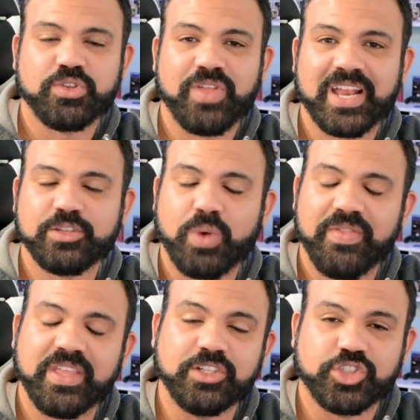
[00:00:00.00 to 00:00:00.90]
So that is why
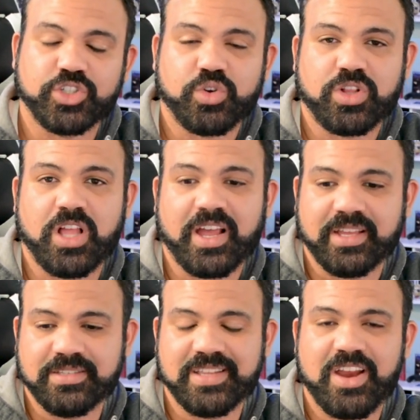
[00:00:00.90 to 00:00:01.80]
the internal clock
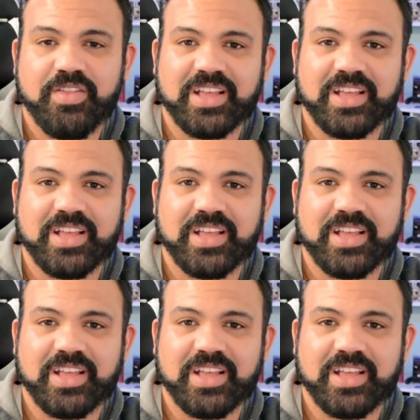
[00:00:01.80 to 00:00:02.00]
is there.